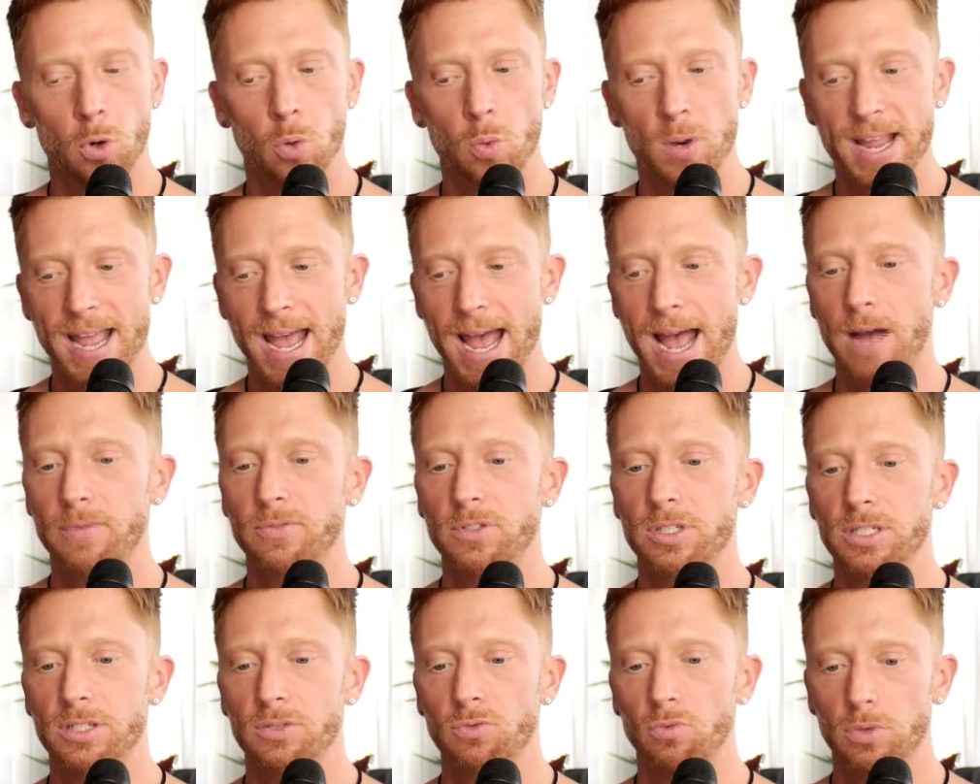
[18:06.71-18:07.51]
We have
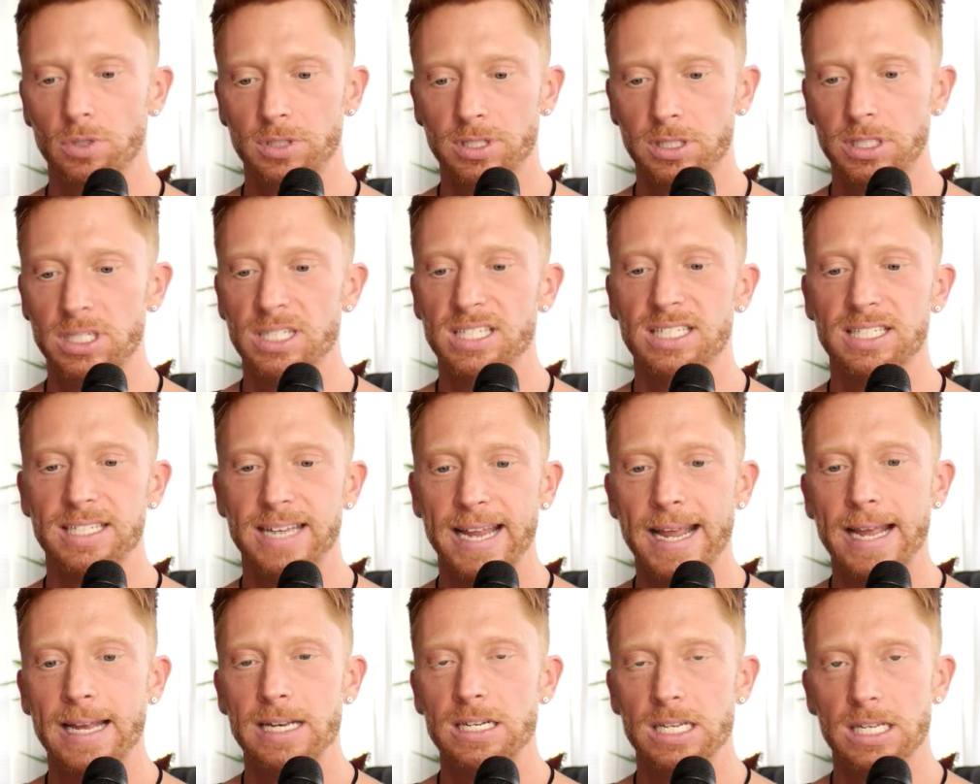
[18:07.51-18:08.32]
to
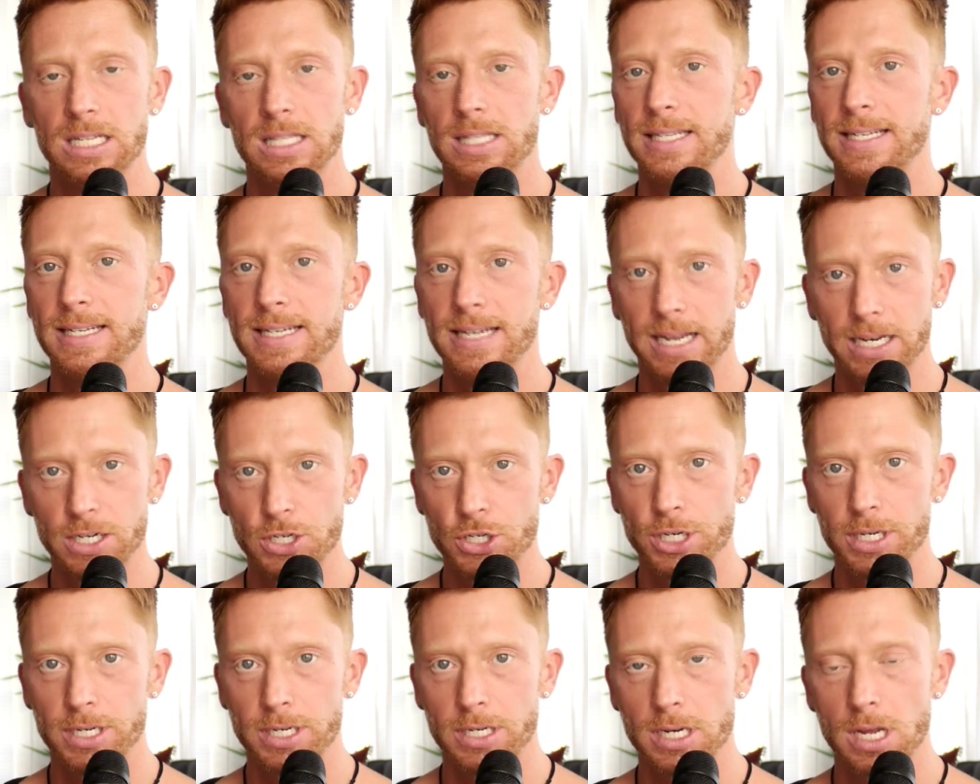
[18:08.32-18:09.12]
stand in the
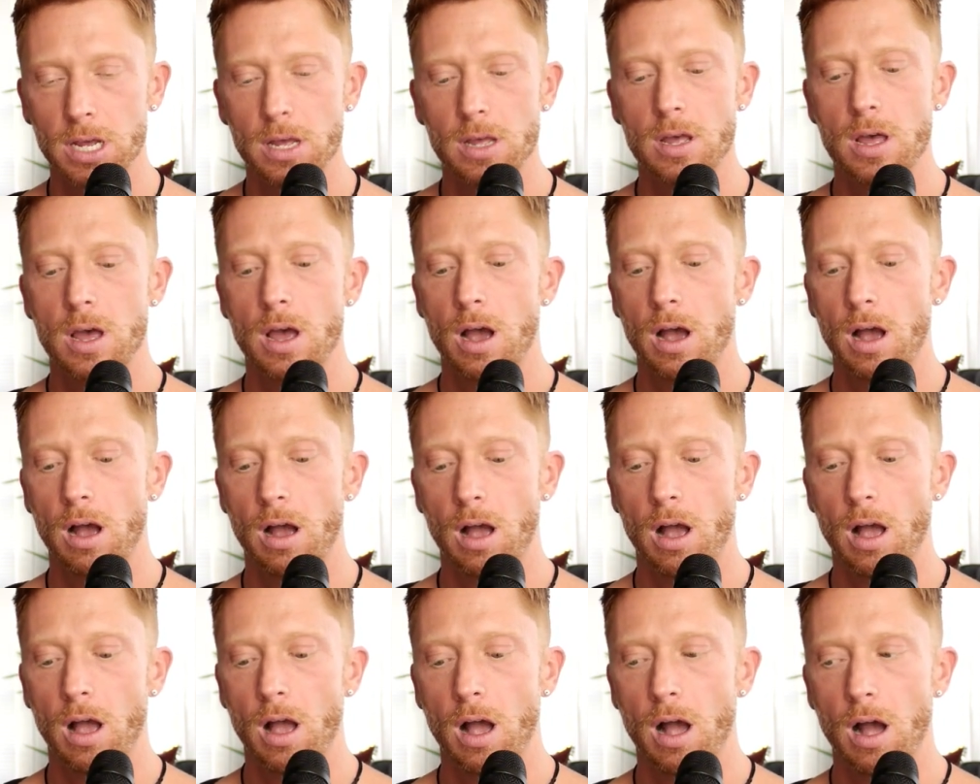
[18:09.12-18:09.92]
tension
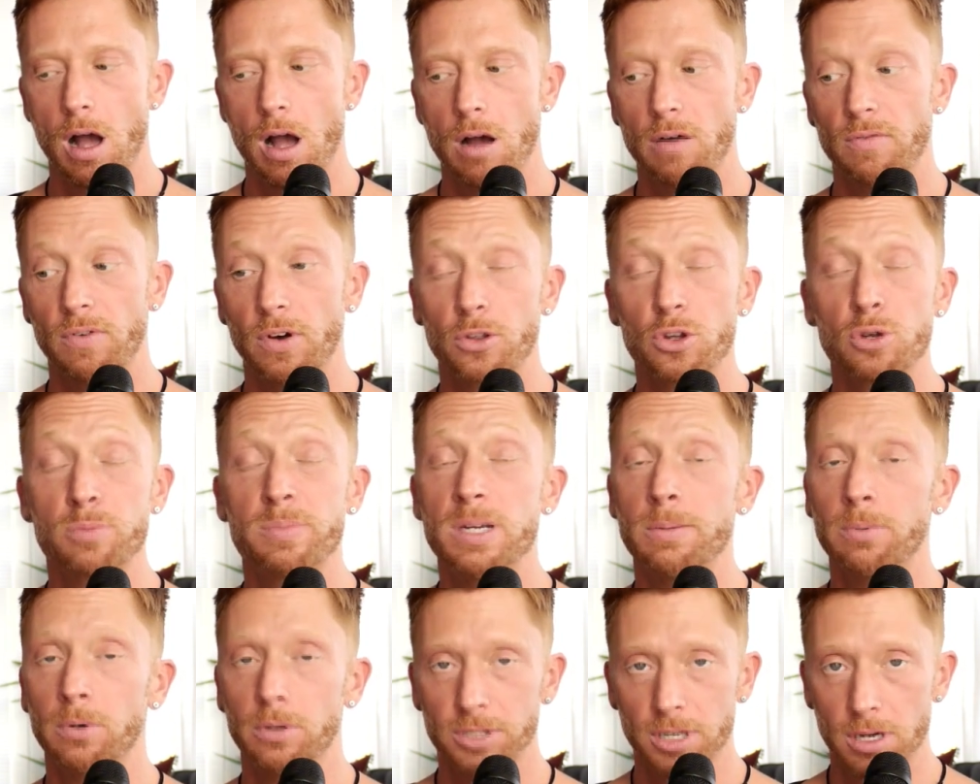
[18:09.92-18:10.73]
of other
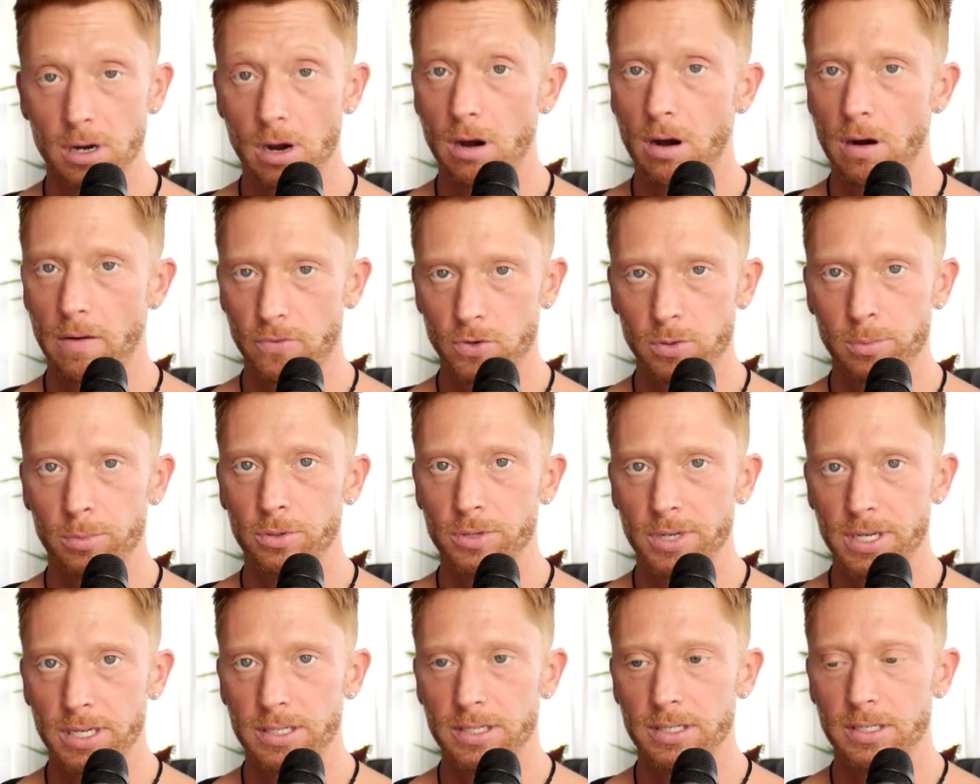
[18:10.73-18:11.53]
people's
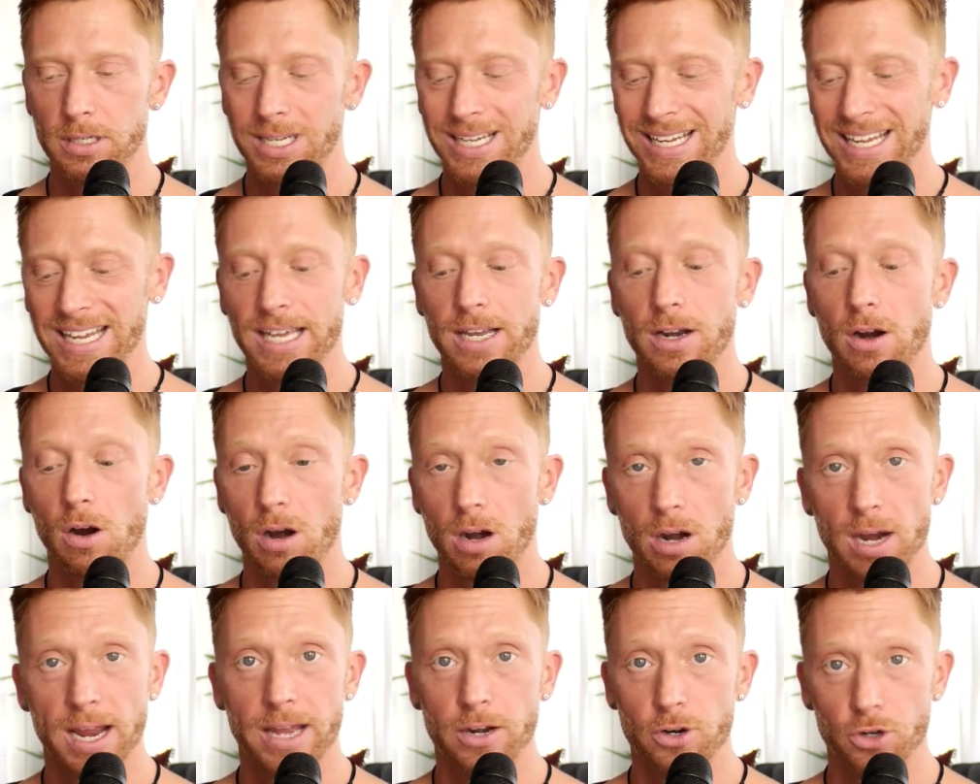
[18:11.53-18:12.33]
uncomfortableness in
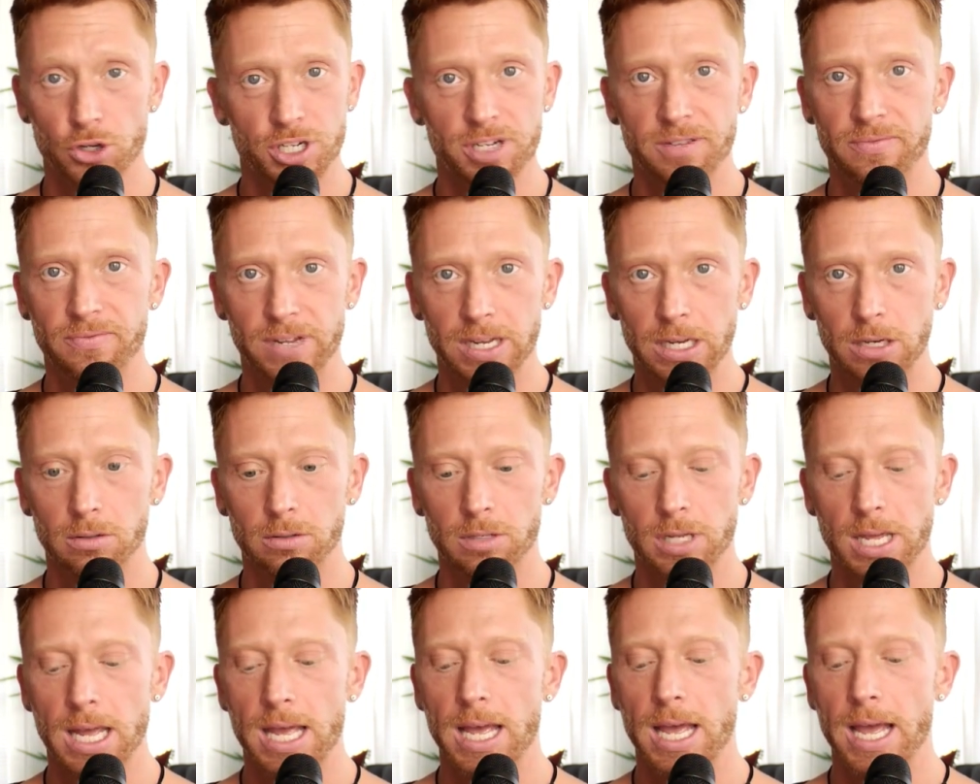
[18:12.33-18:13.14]
our energy field
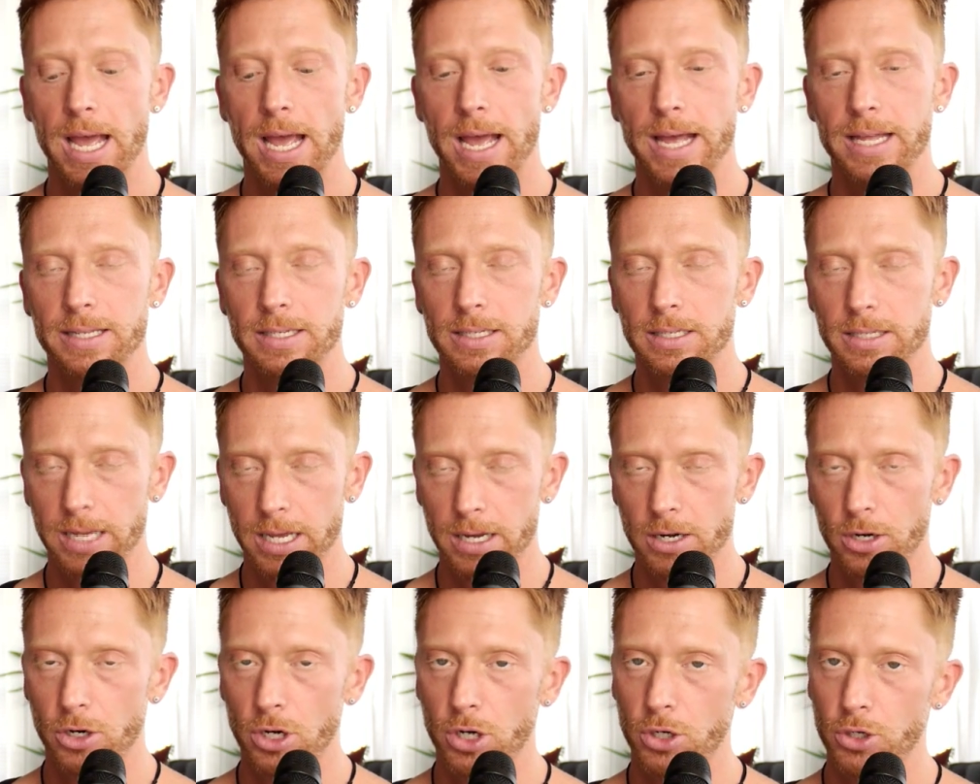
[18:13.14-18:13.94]
and stand
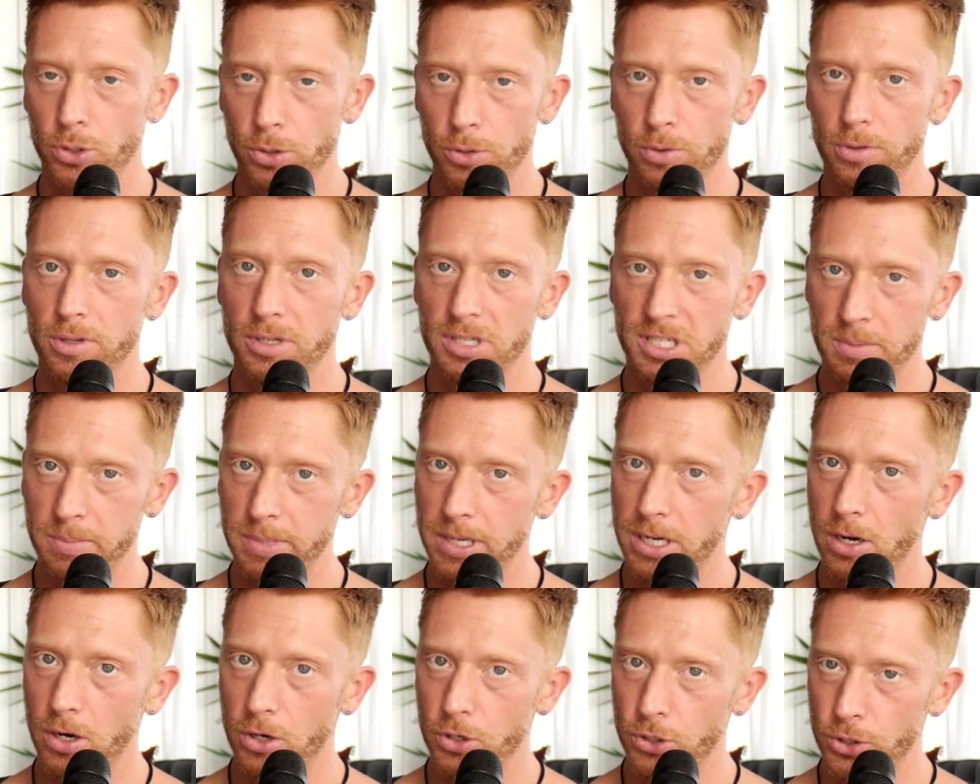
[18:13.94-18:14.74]
in our truth and
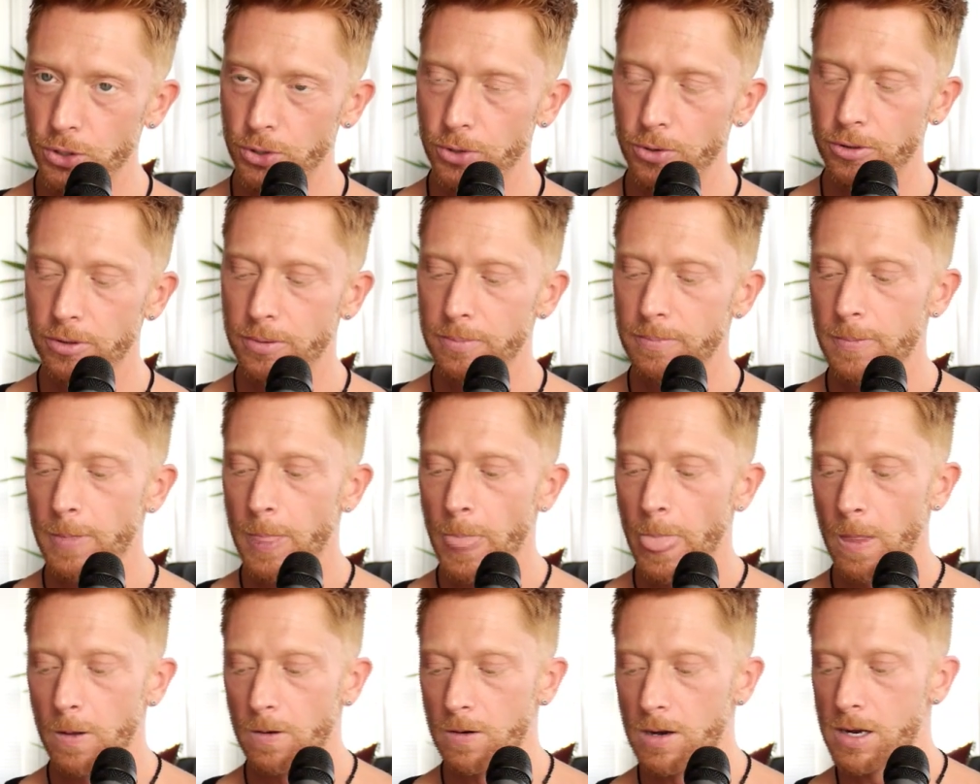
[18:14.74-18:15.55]
speak our truth,
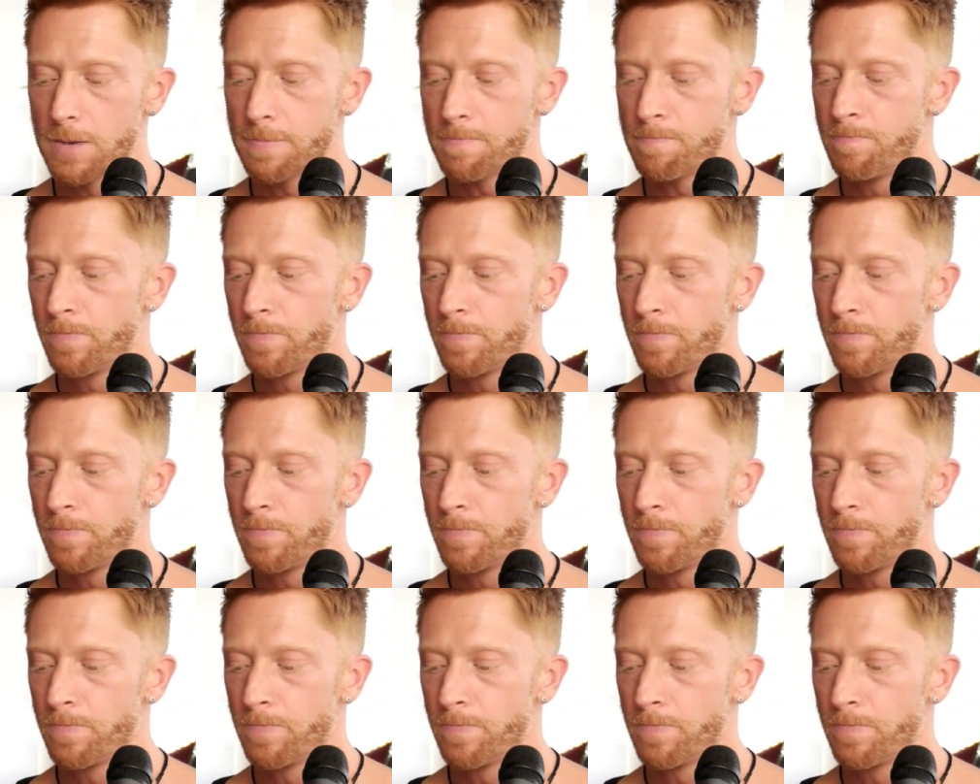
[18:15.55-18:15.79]
right?